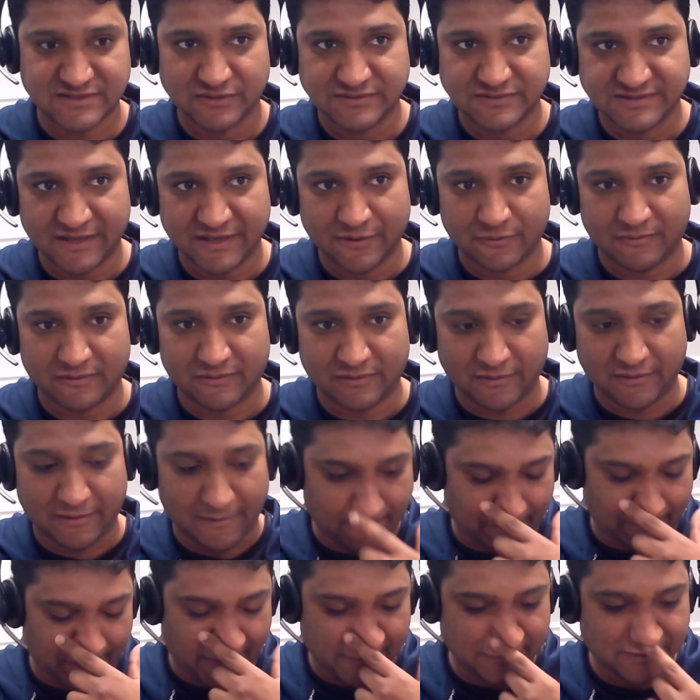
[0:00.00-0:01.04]
So 0 to
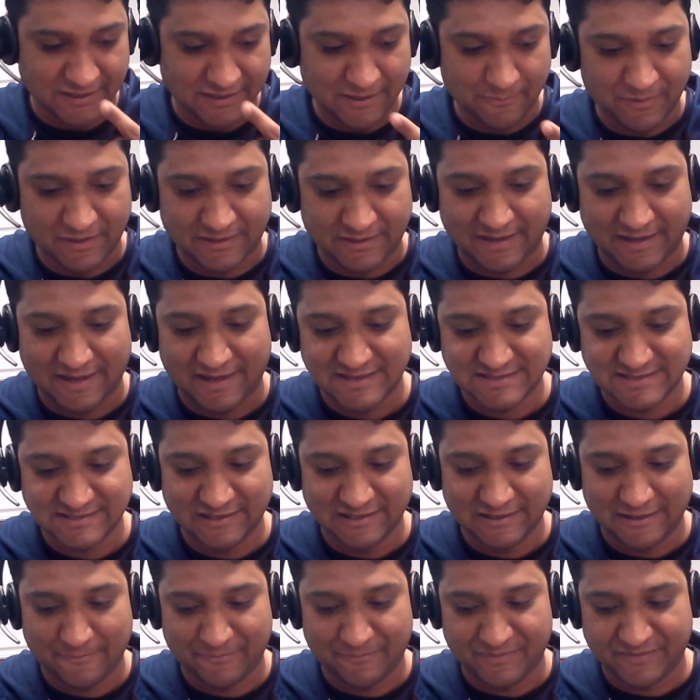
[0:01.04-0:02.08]
3. And 3-bit can
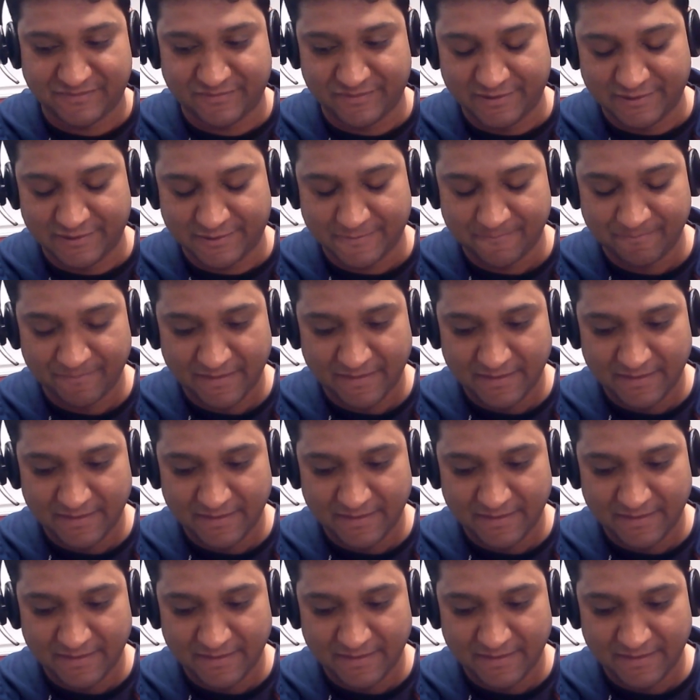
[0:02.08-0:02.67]
actually represent,